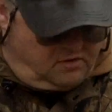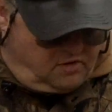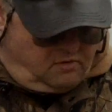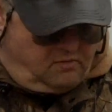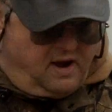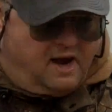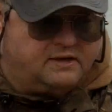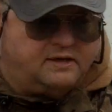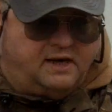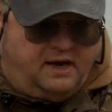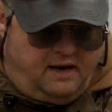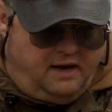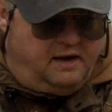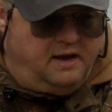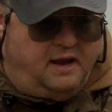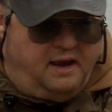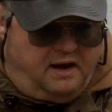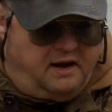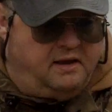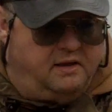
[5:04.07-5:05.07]
Correct.
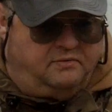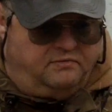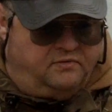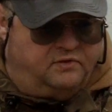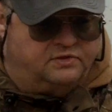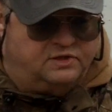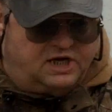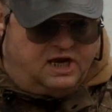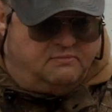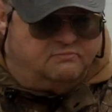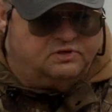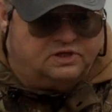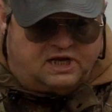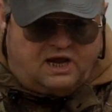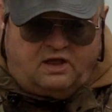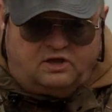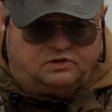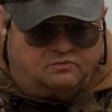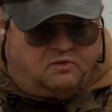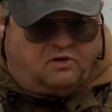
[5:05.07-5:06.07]
The same
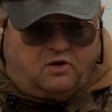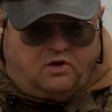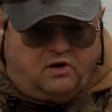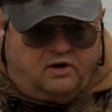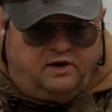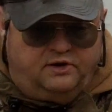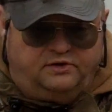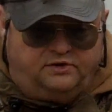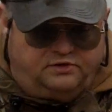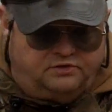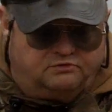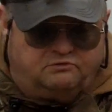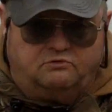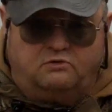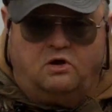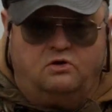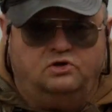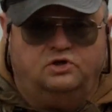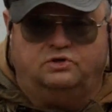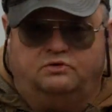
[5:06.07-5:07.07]
sounds were heard in the
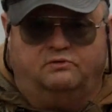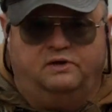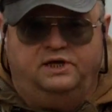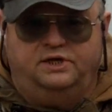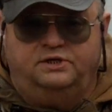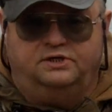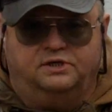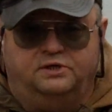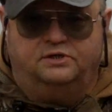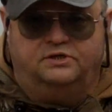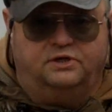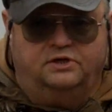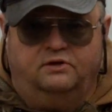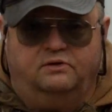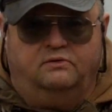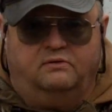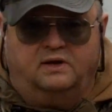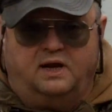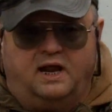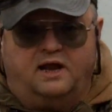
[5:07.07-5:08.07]
Roche region
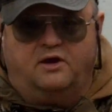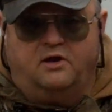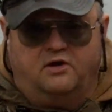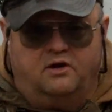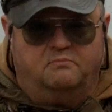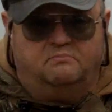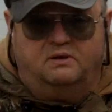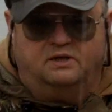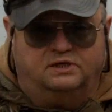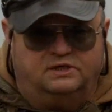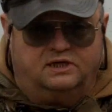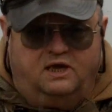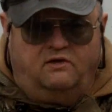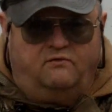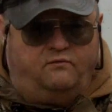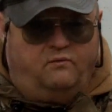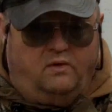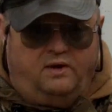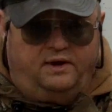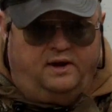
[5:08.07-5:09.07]
too, and I heard it
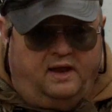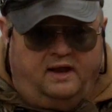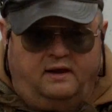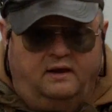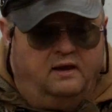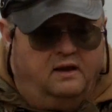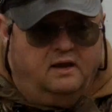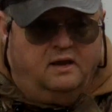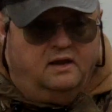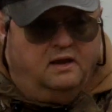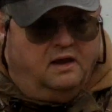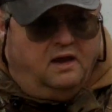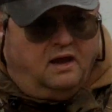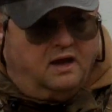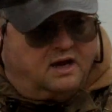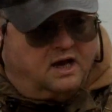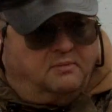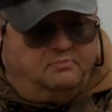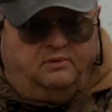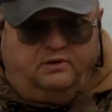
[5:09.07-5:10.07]
myself one night
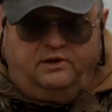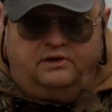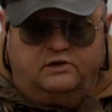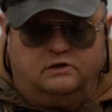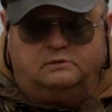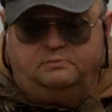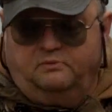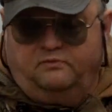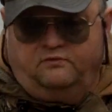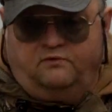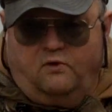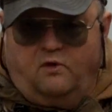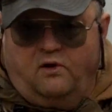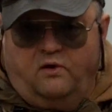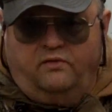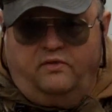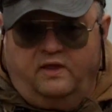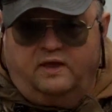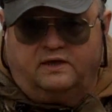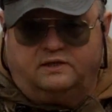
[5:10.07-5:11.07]
a couple of years
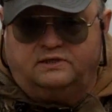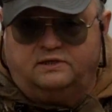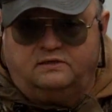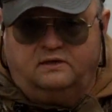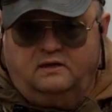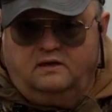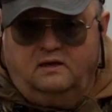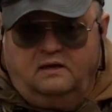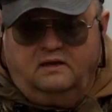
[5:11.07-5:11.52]
before this.